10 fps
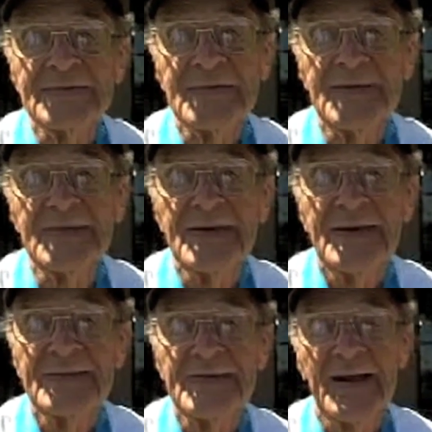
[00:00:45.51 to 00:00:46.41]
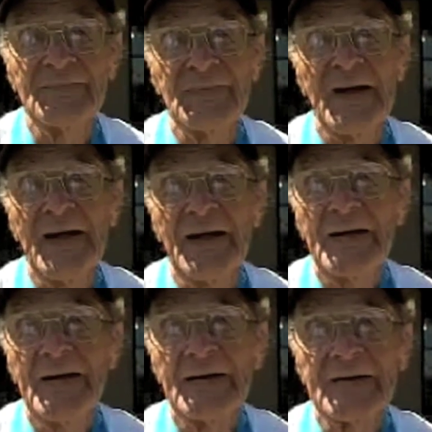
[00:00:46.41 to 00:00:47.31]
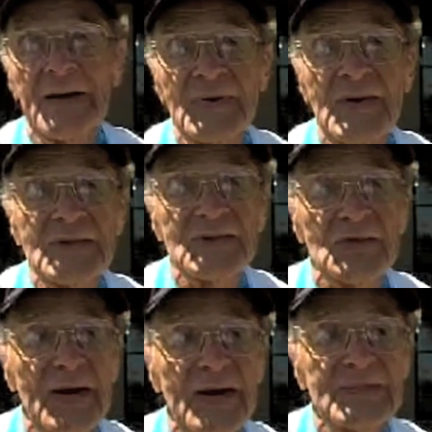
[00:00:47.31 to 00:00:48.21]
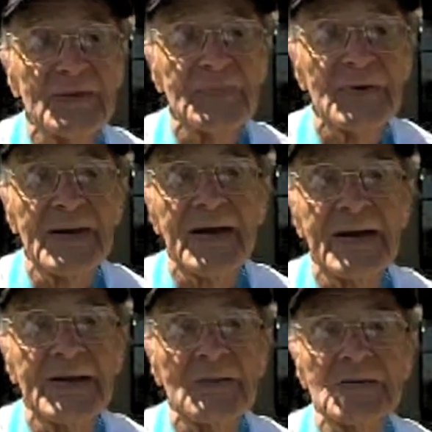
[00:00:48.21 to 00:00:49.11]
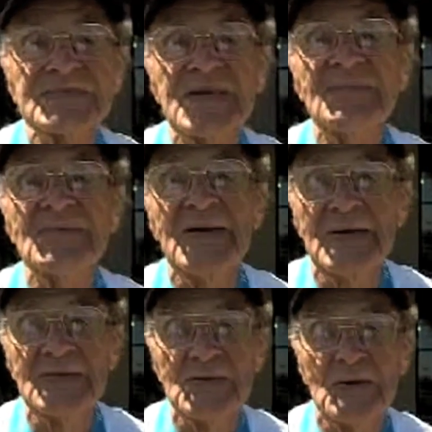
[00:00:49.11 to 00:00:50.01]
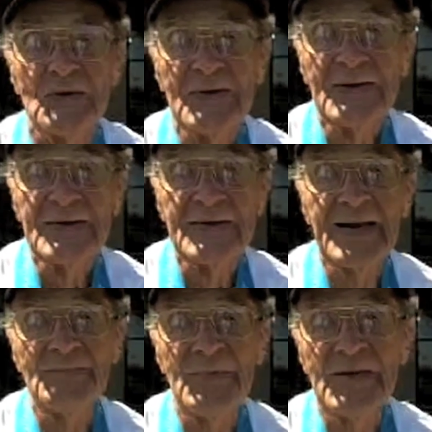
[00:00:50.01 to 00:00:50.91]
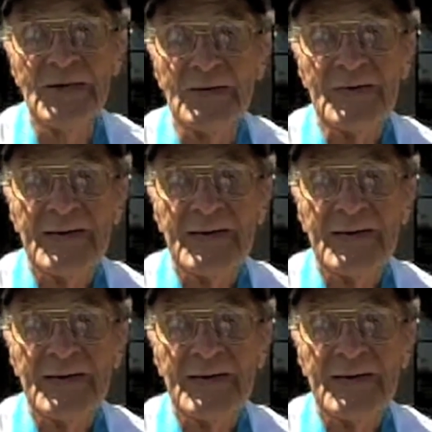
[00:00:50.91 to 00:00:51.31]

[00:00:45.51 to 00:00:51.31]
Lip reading: So a couple of years ago, I had to play a guy that was 70 years old, and I beat him.